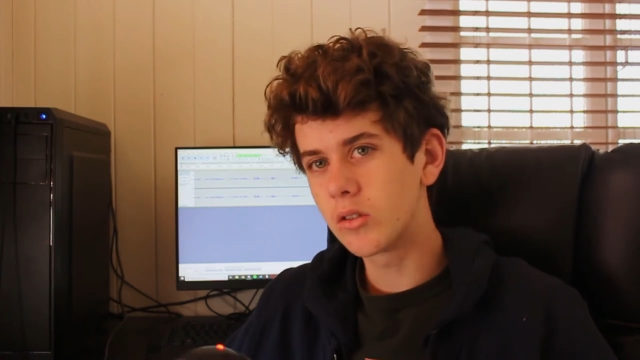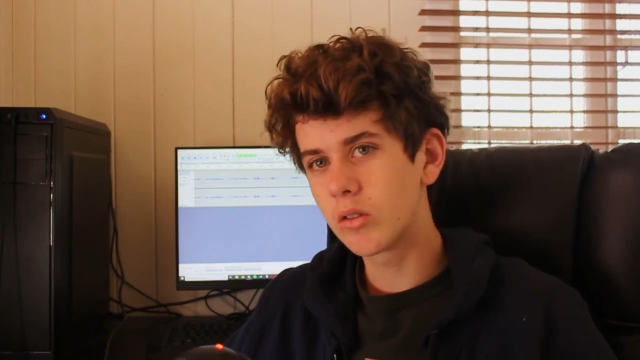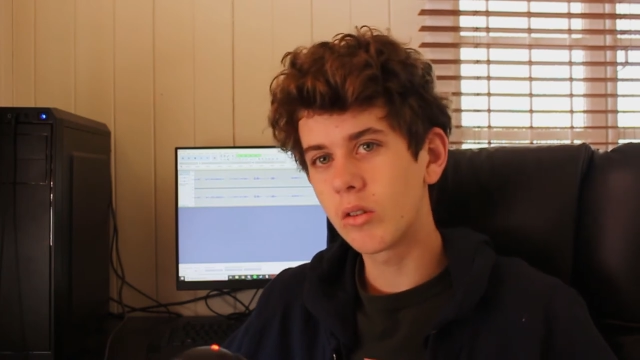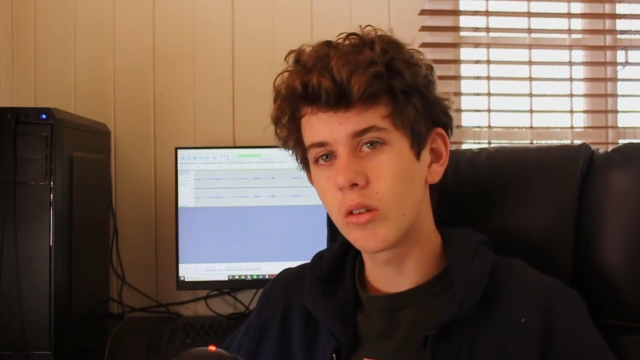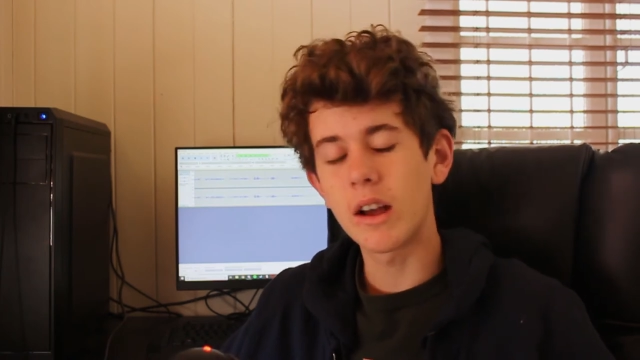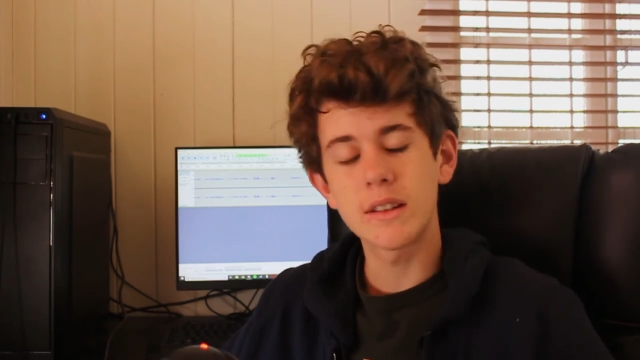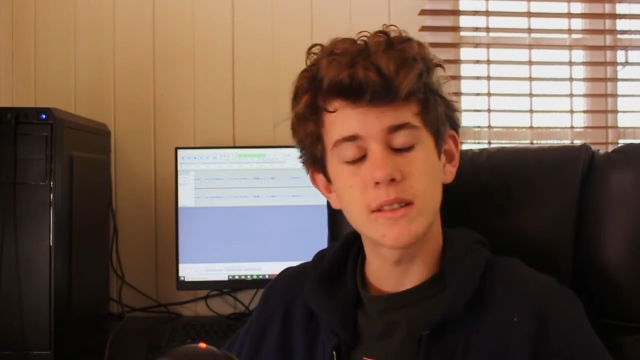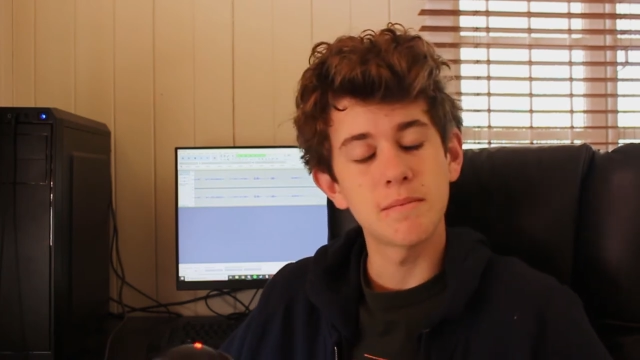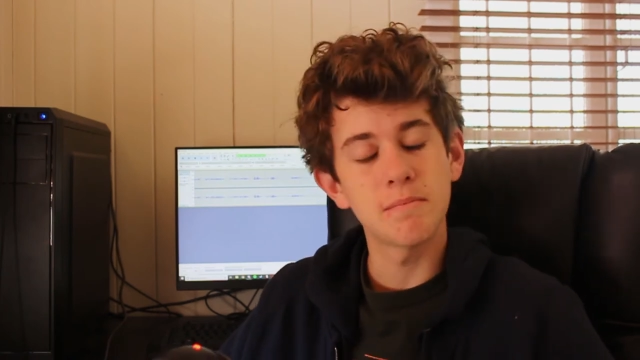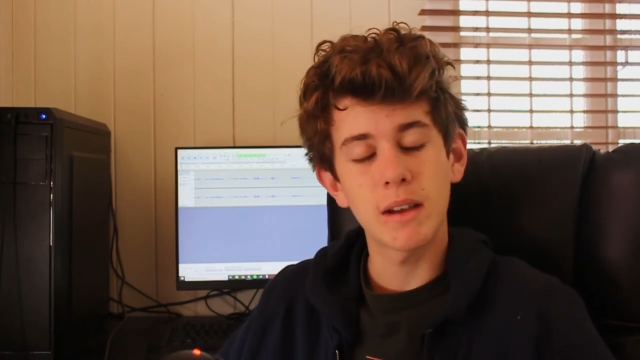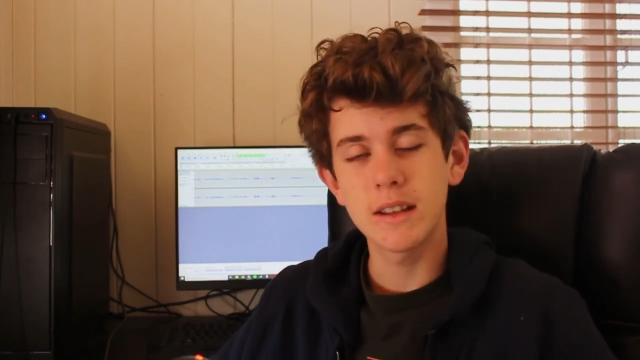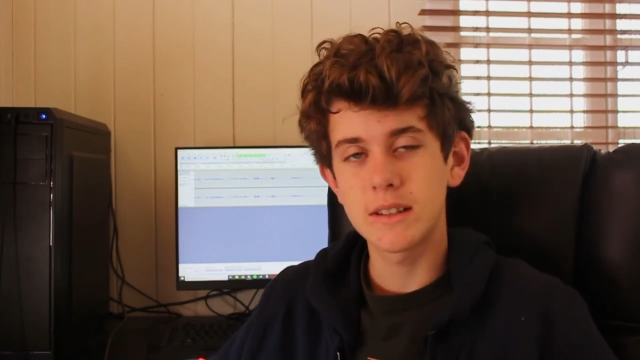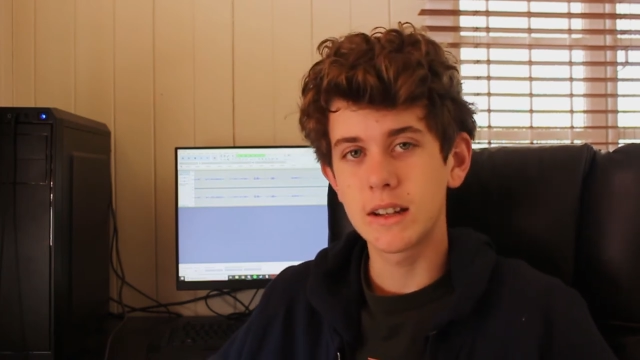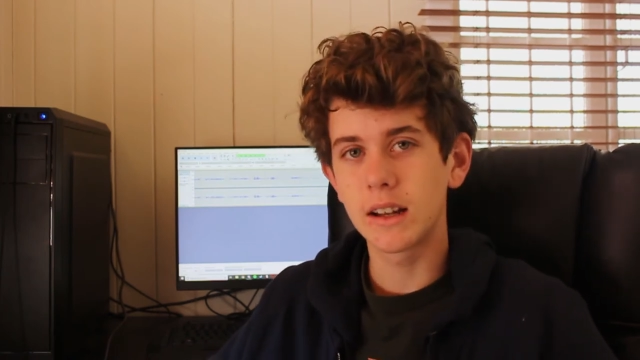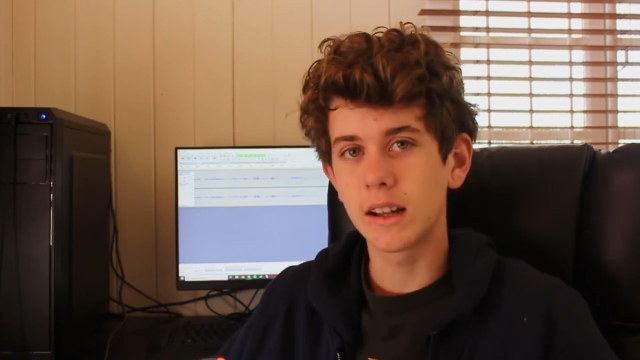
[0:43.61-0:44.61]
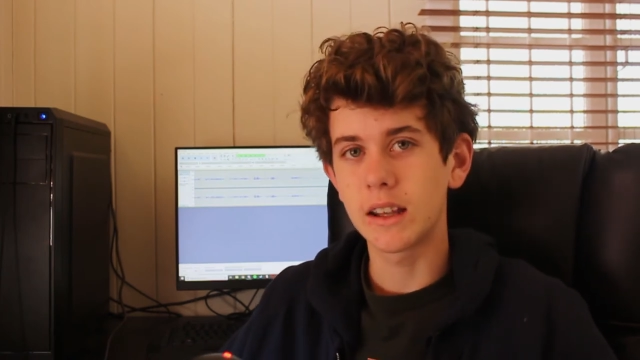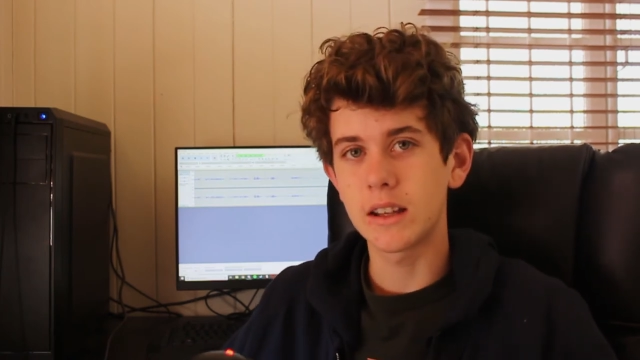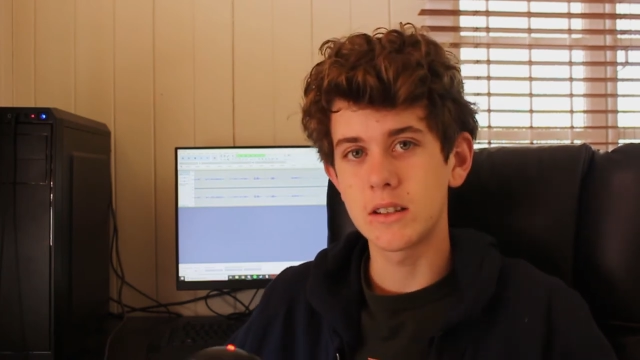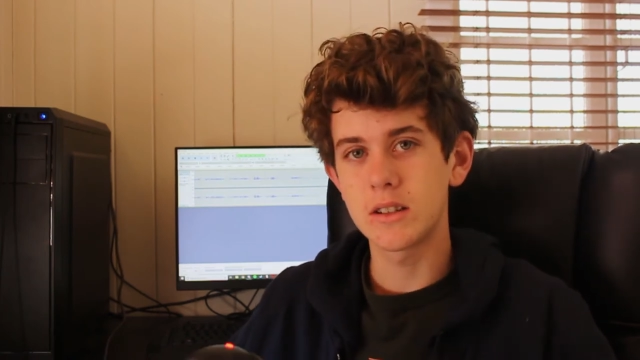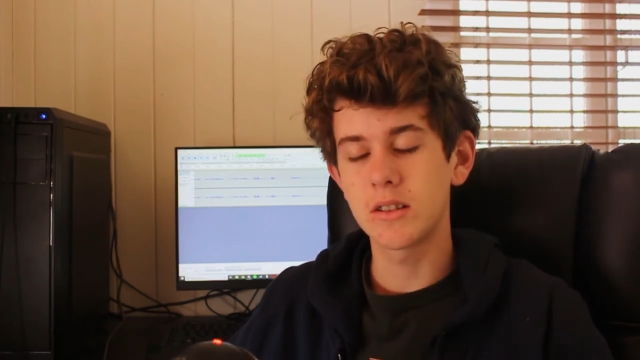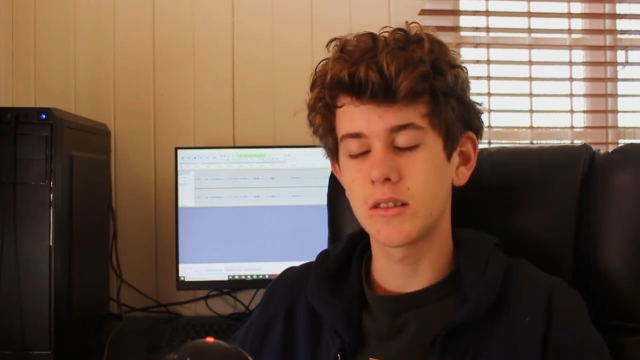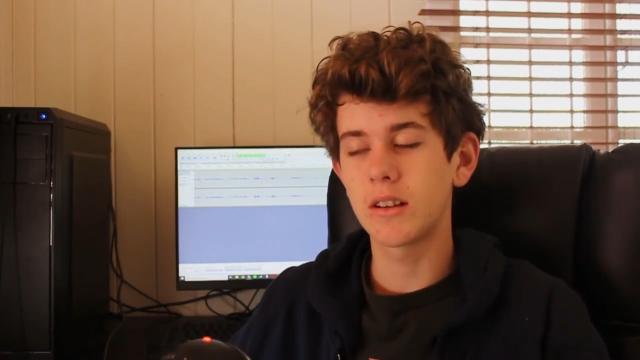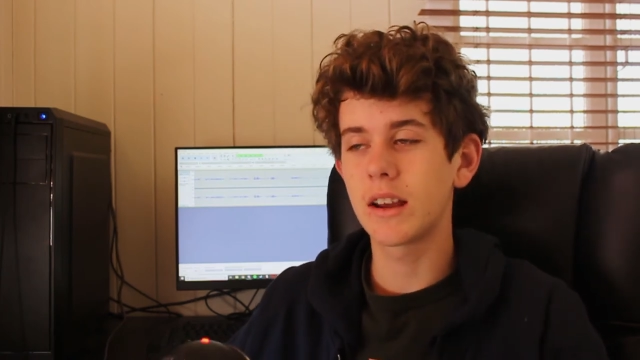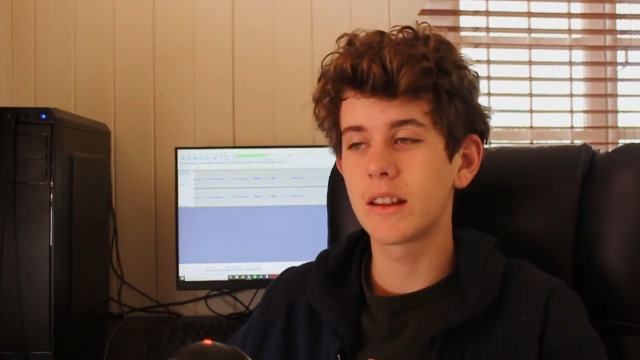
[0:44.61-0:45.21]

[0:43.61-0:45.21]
draw as amazingly as you?